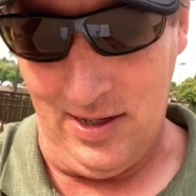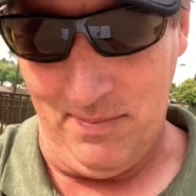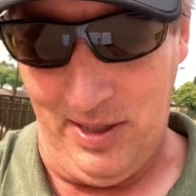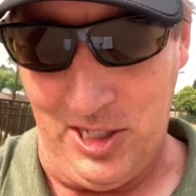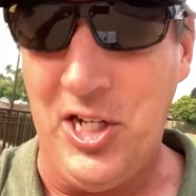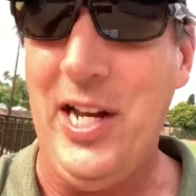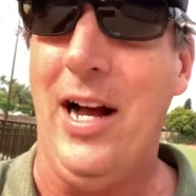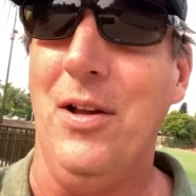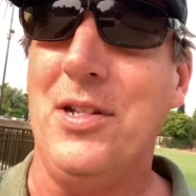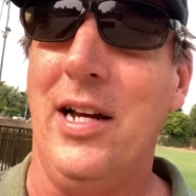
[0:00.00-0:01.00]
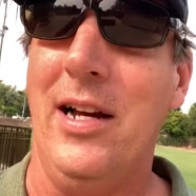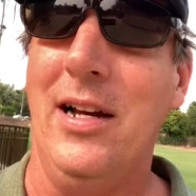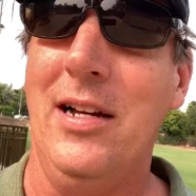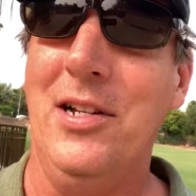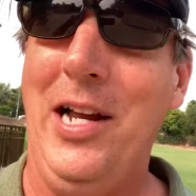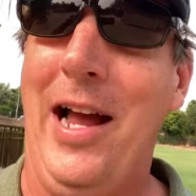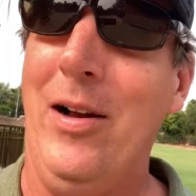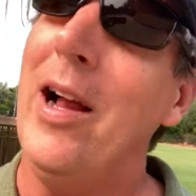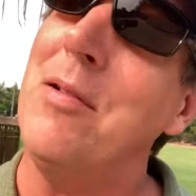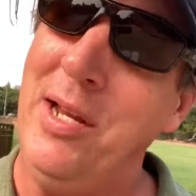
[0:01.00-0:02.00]
Mishael to
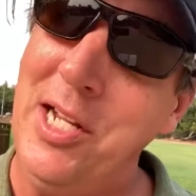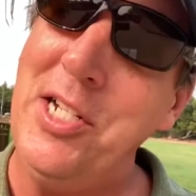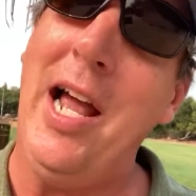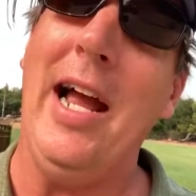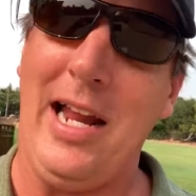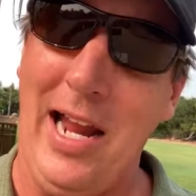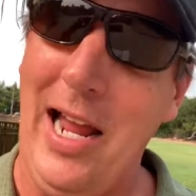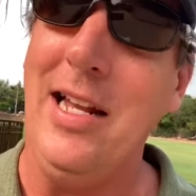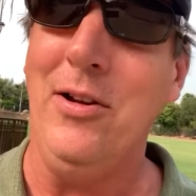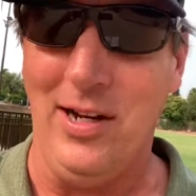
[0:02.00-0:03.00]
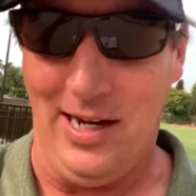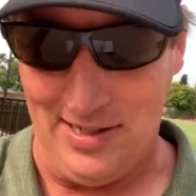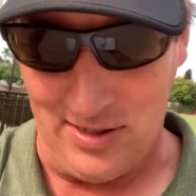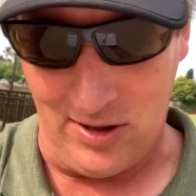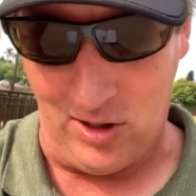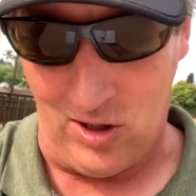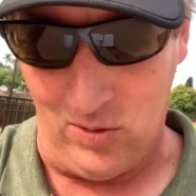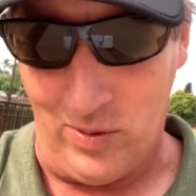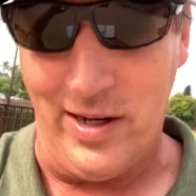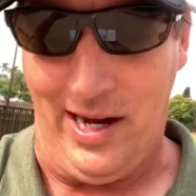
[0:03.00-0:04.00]
Shadrach, Meshach, and you can guess the third one.